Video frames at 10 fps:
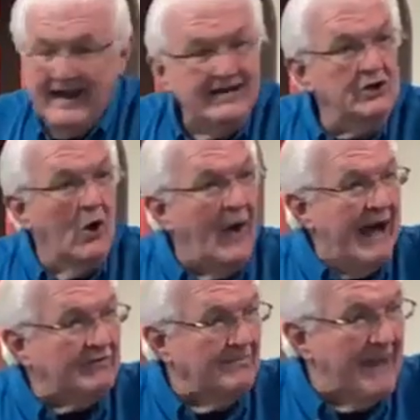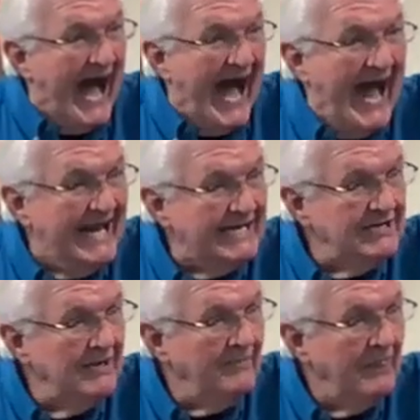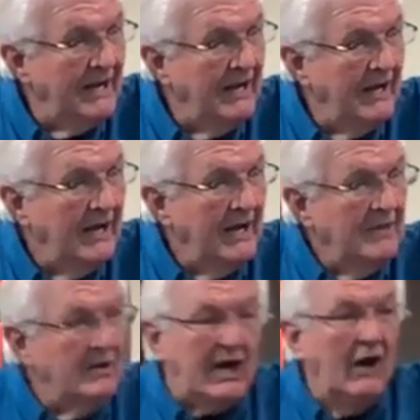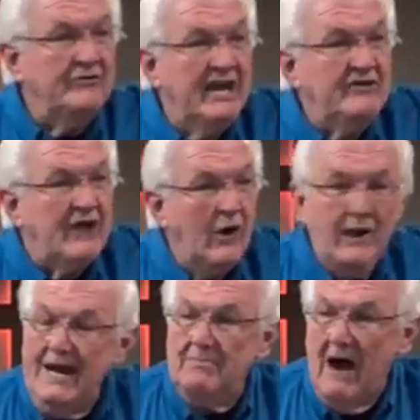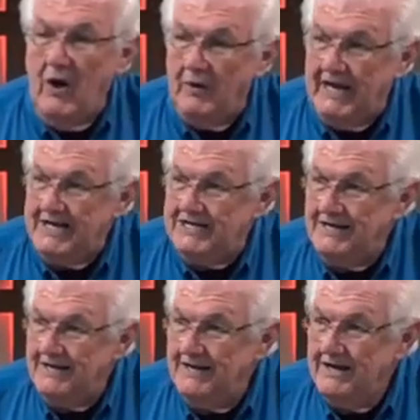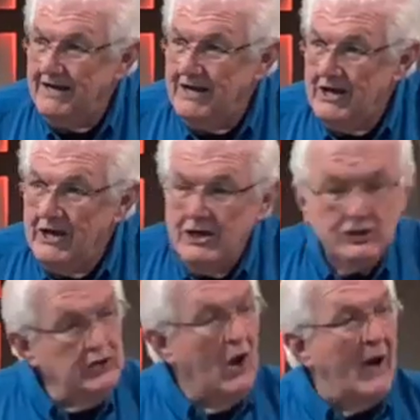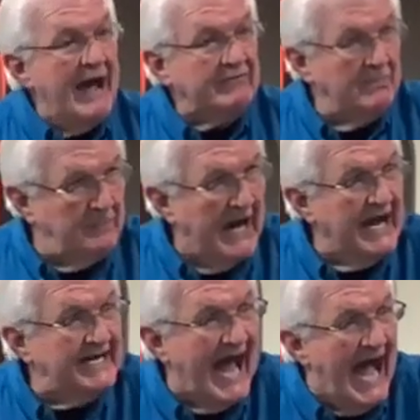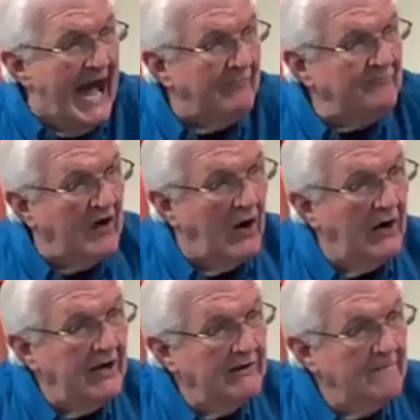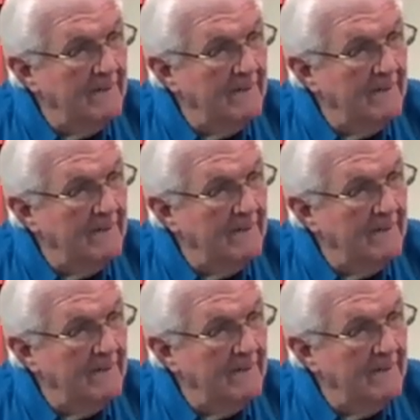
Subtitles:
You don't have to buy it because he's already bought it. You don't have to pay a dime for it.